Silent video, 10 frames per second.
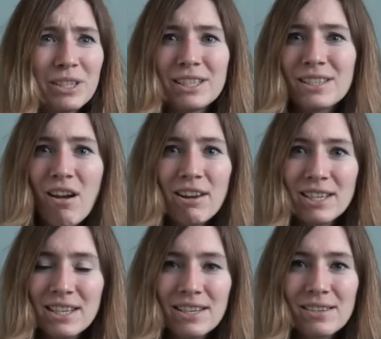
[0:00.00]
in his
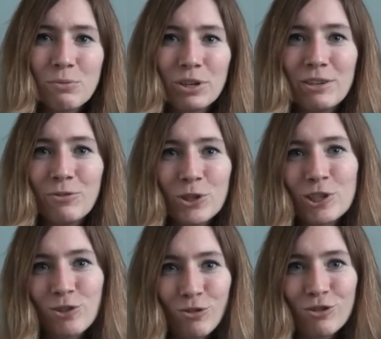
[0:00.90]
90s when he
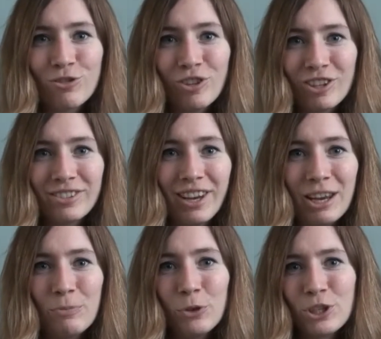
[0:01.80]
voiced Scrooge for this
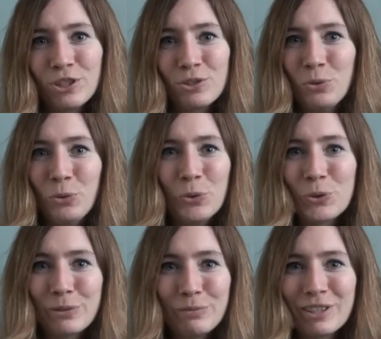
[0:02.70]
game, which is
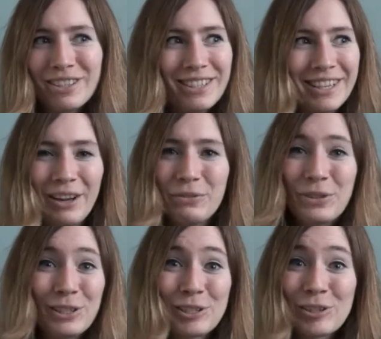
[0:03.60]
awesome because he
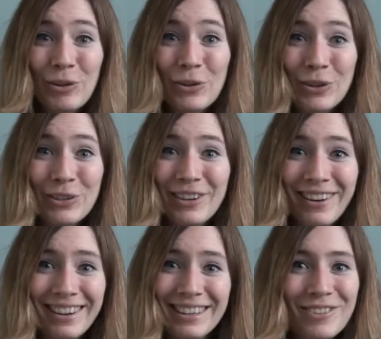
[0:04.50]
sounded so good.
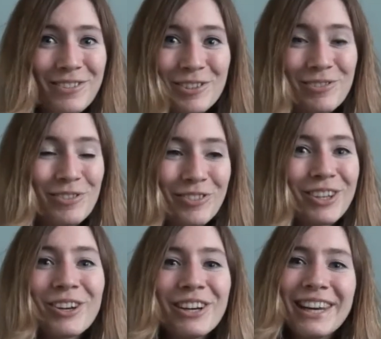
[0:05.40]
You
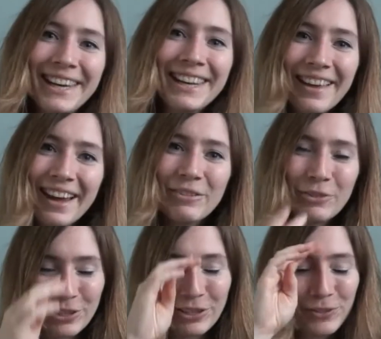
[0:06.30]
couldn't hear that
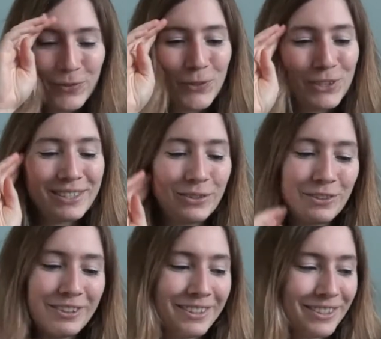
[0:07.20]
within his voice. So I
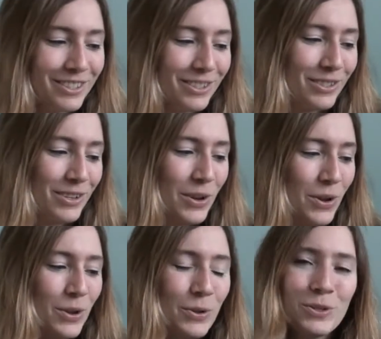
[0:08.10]
think it's just
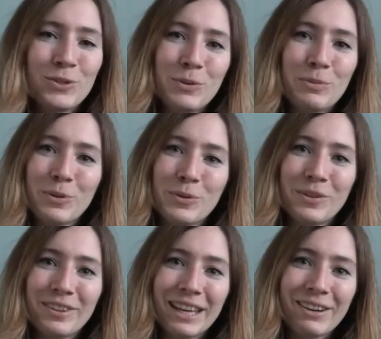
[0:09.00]
super cool
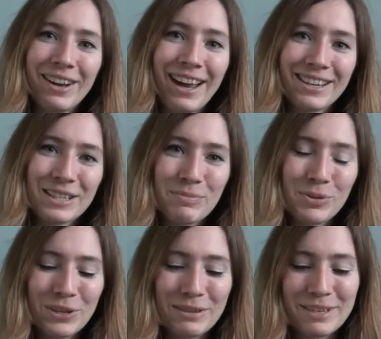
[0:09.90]
that they actually
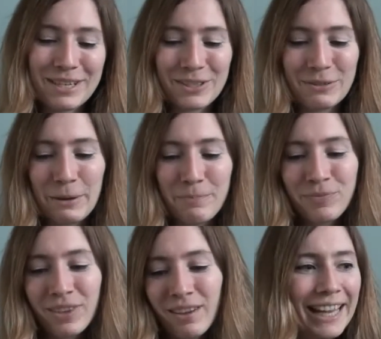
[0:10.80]
brought him into it.
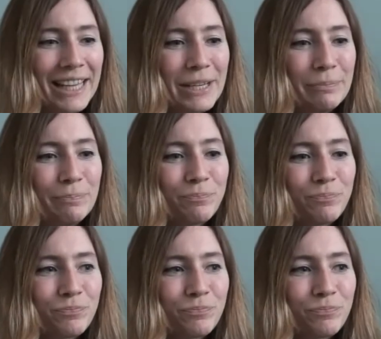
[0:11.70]
And